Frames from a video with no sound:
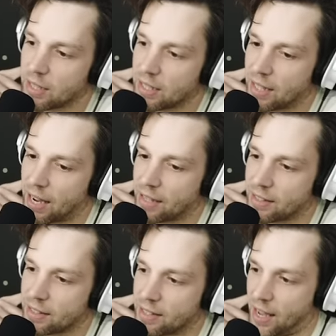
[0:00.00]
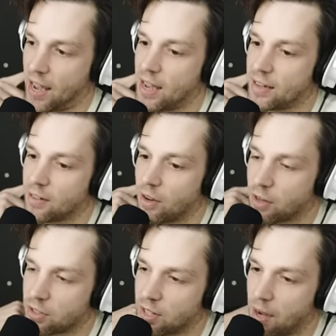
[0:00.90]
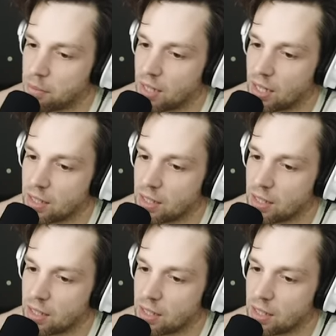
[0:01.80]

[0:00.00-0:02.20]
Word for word: only need like ten or something.